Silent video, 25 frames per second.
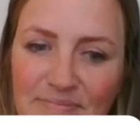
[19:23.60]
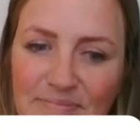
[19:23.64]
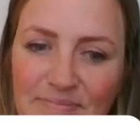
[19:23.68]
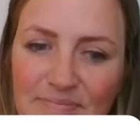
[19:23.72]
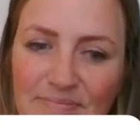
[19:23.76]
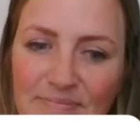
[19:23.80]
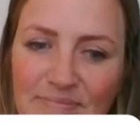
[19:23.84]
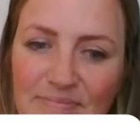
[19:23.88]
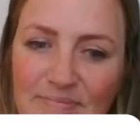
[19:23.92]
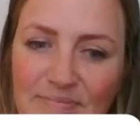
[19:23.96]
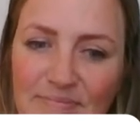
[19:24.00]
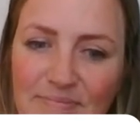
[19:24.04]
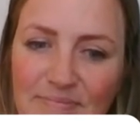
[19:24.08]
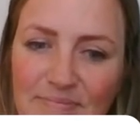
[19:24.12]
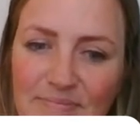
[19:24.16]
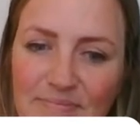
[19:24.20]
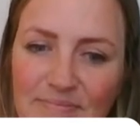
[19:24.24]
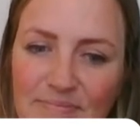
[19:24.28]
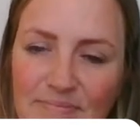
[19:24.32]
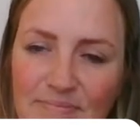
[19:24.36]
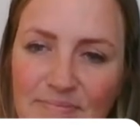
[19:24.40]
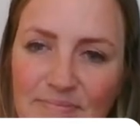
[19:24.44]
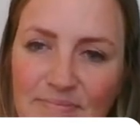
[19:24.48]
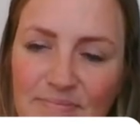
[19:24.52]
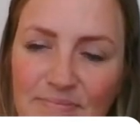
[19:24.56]

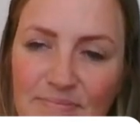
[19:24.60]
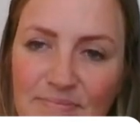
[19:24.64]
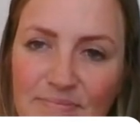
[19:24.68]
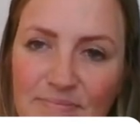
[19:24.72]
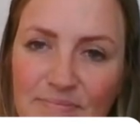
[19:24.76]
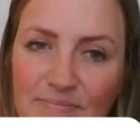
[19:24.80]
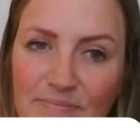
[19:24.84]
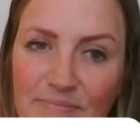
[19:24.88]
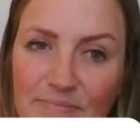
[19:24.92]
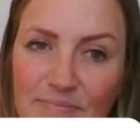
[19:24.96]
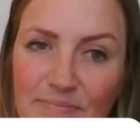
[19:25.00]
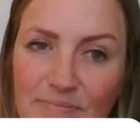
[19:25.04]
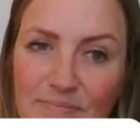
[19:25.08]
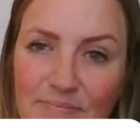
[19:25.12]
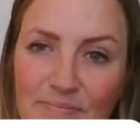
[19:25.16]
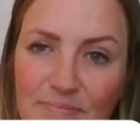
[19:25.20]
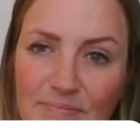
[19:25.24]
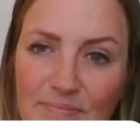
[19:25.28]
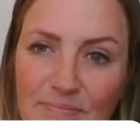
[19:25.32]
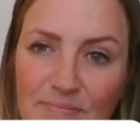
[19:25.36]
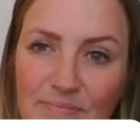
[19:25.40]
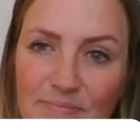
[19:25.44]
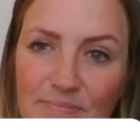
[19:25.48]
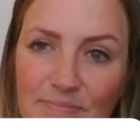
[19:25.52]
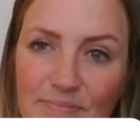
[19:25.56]

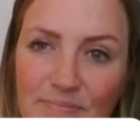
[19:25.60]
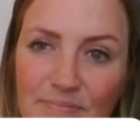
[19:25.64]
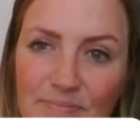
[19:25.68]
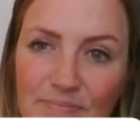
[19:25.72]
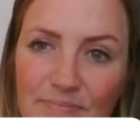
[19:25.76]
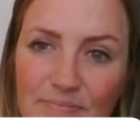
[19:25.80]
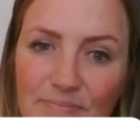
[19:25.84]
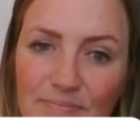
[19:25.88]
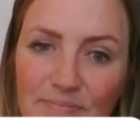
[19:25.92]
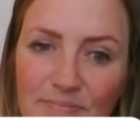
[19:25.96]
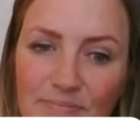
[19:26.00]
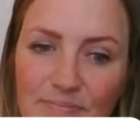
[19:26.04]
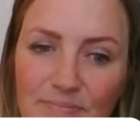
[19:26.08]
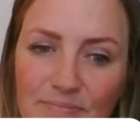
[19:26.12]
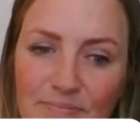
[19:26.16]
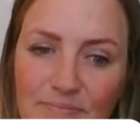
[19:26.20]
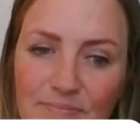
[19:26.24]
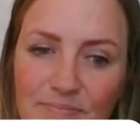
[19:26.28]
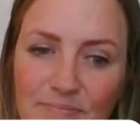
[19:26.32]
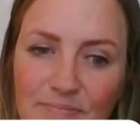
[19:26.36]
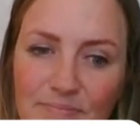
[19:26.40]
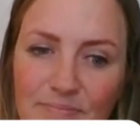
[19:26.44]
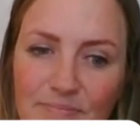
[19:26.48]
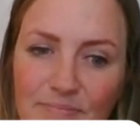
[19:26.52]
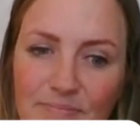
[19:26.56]

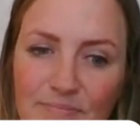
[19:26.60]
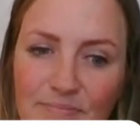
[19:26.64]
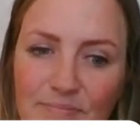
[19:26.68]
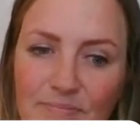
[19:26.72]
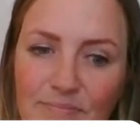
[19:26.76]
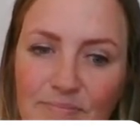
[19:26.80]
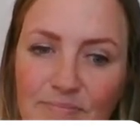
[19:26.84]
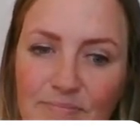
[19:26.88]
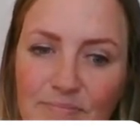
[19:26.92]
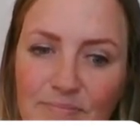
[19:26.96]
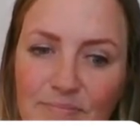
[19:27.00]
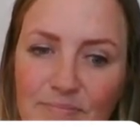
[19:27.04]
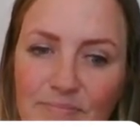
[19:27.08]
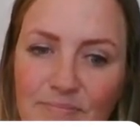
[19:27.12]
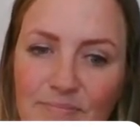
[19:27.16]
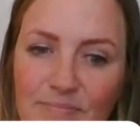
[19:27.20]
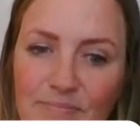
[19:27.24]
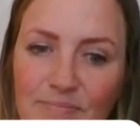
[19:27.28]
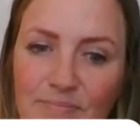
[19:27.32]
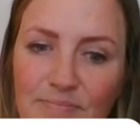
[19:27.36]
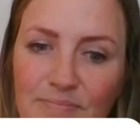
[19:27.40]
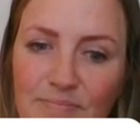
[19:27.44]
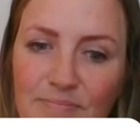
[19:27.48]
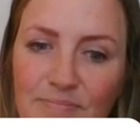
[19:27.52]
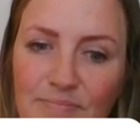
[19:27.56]

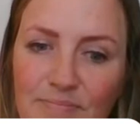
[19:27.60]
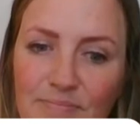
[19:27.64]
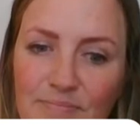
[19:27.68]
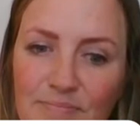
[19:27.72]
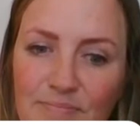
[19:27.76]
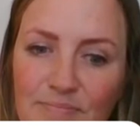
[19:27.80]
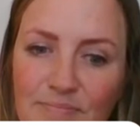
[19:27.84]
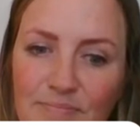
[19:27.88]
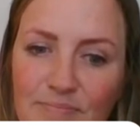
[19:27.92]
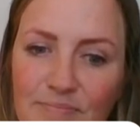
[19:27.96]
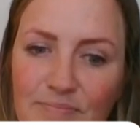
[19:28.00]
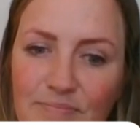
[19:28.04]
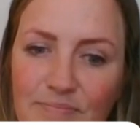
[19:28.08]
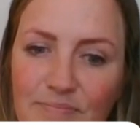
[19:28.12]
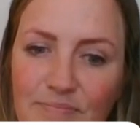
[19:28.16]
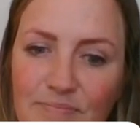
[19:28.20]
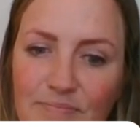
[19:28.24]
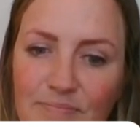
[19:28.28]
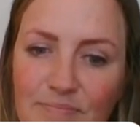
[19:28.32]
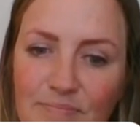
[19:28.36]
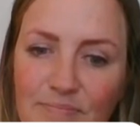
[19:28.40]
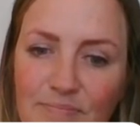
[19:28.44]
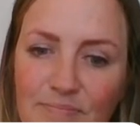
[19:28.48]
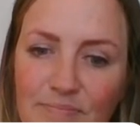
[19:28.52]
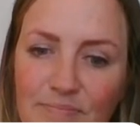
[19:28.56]

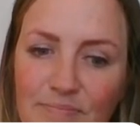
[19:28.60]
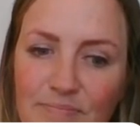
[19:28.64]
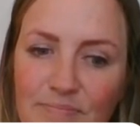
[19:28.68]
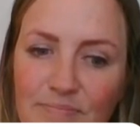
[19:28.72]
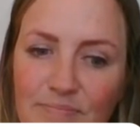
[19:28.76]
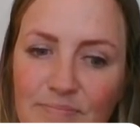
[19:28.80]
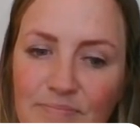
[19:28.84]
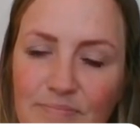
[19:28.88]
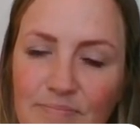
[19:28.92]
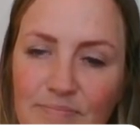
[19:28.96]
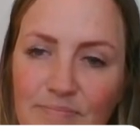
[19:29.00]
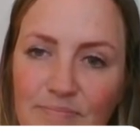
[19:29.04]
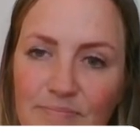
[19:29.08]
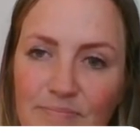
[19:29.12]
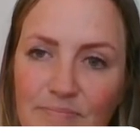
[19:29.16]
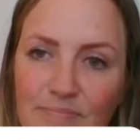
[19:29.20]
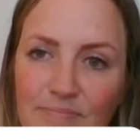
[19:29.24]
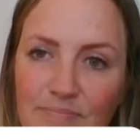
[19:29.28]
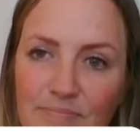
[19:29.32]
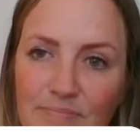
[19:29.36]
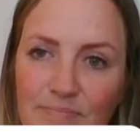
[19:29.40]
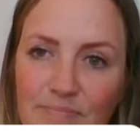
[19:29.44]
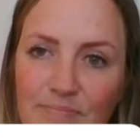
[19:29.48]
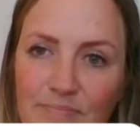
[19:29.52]
(silent)